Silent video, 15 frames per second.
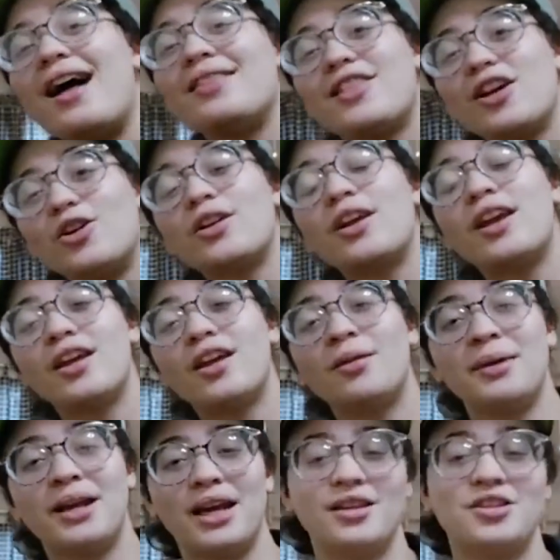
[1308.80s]
they'll kill
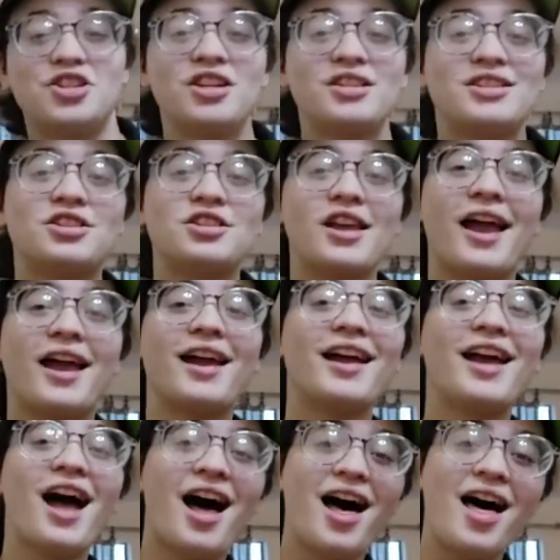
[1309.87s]
me." And she's just like,
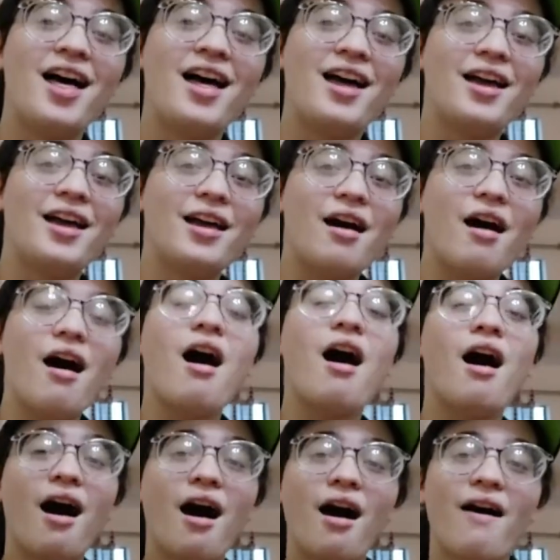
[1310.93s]

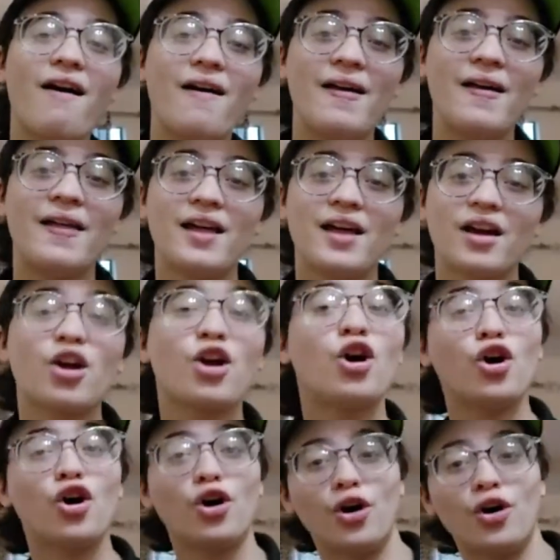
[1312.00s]
"Huh,
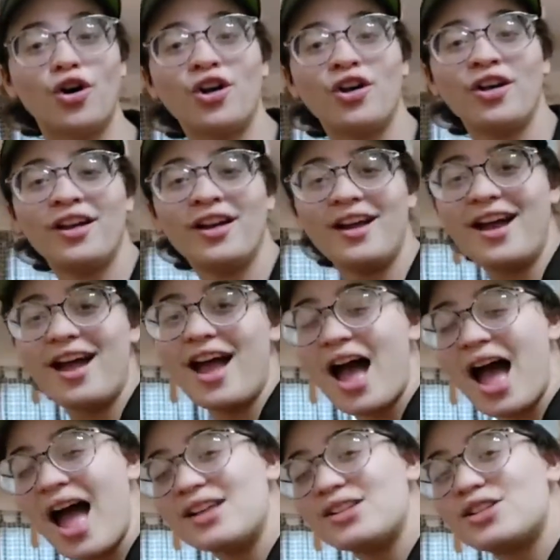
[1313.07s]
cool."
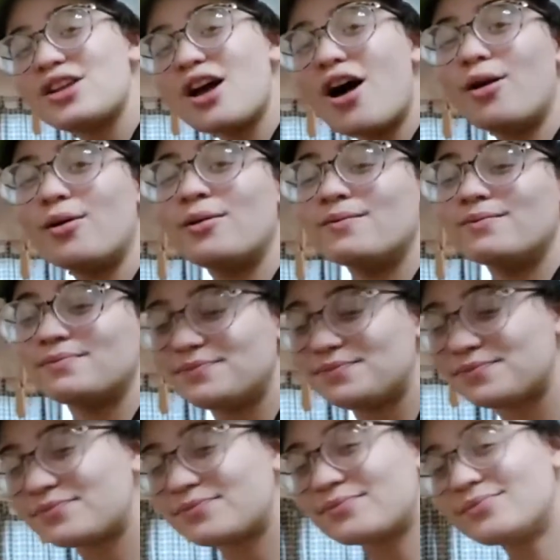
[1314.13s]
And so
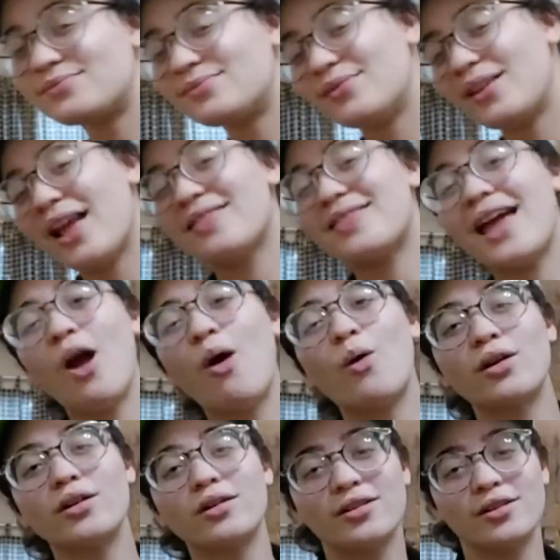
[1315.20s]
they
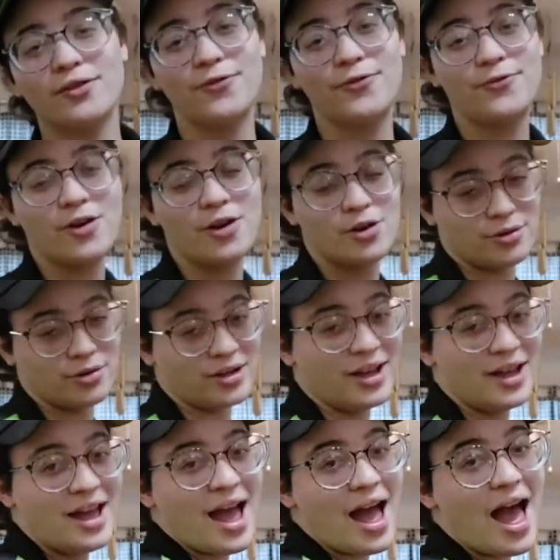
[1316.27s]
order their food,
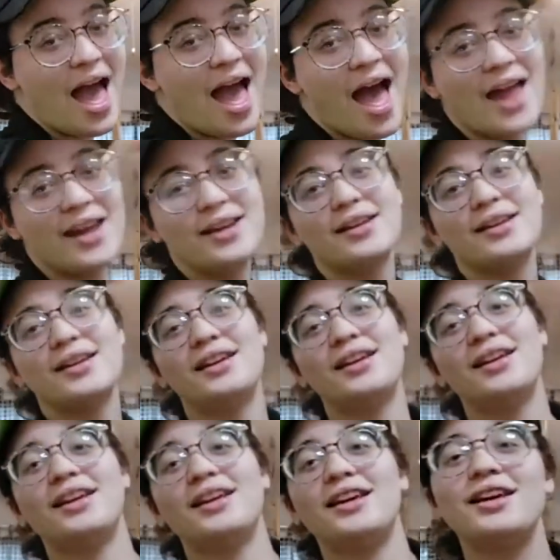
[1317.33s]
and
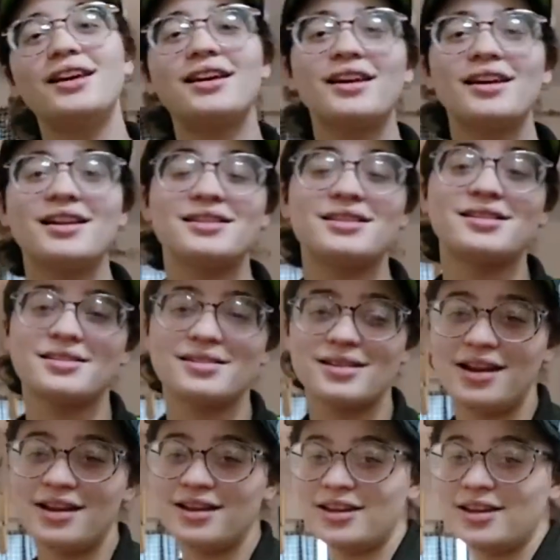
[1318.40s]
he gets,
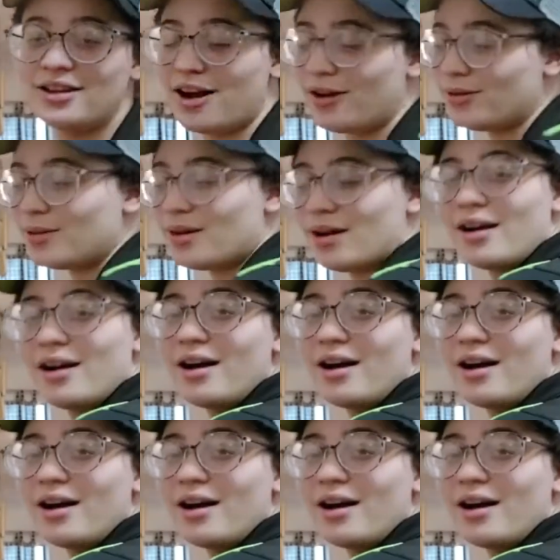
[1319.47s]
you know,